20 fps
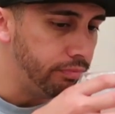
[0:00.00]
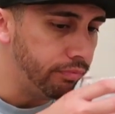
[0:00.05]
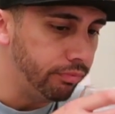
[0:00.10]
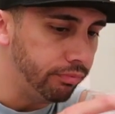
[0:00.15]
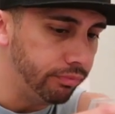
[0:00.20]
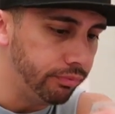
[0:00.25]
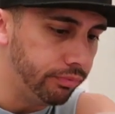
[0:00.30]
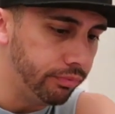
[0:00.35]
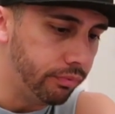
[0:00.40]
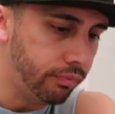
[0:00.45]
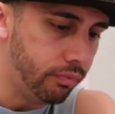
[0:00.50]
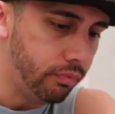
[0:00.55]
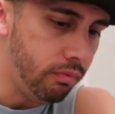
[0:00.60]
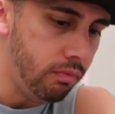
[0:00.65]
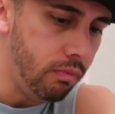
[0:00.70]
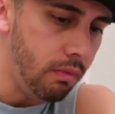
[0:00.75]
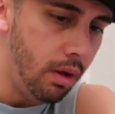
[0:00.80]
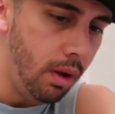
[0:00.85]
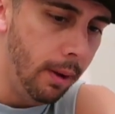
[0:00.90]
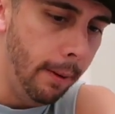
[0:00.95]
it way too
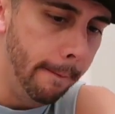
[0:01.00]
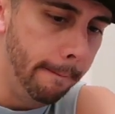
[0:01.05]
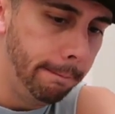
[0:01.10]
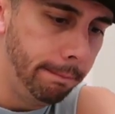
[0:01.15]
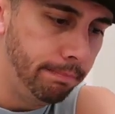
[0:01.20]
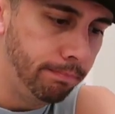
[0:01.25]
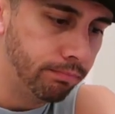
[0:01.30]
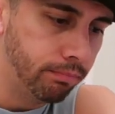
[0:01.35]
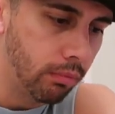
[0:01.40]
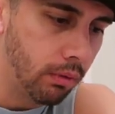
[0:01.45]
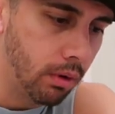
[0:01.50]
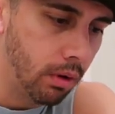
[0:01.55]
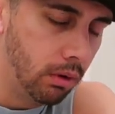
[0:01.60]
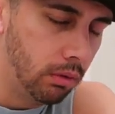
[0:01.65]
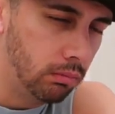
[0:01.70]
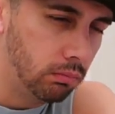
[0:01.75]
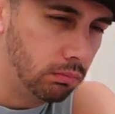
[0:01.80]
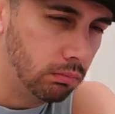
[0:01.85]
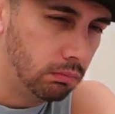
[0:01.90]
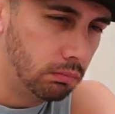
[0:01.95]
strong?
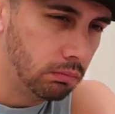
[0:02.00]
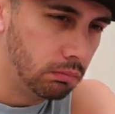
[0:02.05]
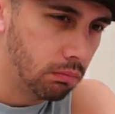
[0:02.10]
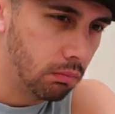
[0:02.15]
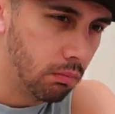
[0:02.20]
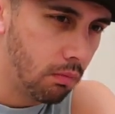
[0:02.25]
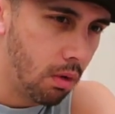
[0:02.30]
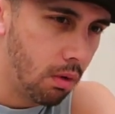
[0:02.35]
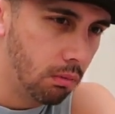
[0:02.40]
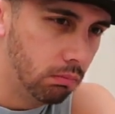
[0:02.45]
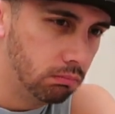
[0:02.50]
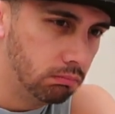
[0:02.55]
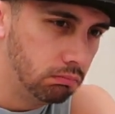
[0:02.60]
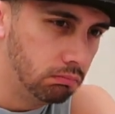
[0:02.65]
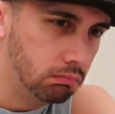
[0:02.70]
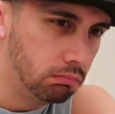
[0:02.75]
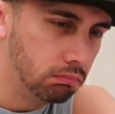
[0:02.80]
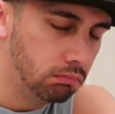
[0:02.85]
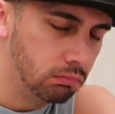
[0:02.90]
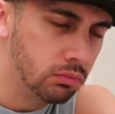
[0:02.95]
Cheers. Or is it
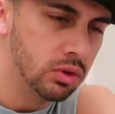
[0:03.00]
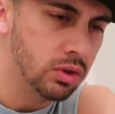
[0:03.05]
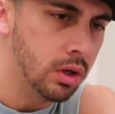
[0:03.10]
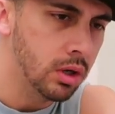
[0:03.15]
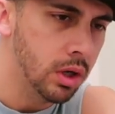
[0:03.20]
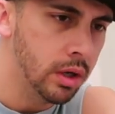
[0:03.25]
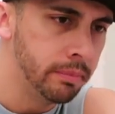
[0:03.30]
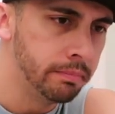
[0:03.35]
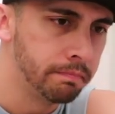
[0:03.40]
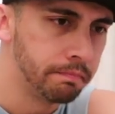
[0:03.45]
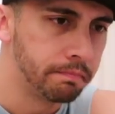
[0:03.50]
okay? It's okay.